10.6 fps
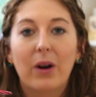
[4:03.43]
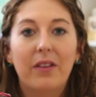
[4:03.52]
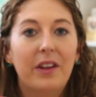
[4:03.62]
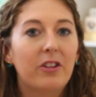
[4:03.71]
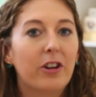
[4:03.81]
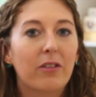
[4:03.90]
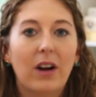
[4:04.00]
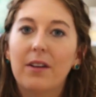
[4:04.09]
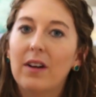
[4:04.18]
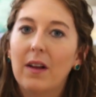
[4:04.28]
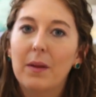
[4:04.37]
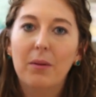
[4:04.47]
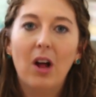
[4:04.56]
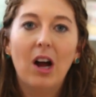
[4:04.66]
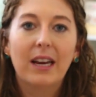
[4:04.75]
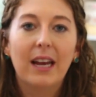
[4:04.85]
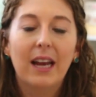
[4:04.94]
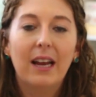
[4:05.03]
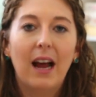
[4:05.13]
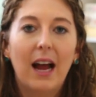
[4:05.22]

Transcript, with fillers: wear these to run around the block in.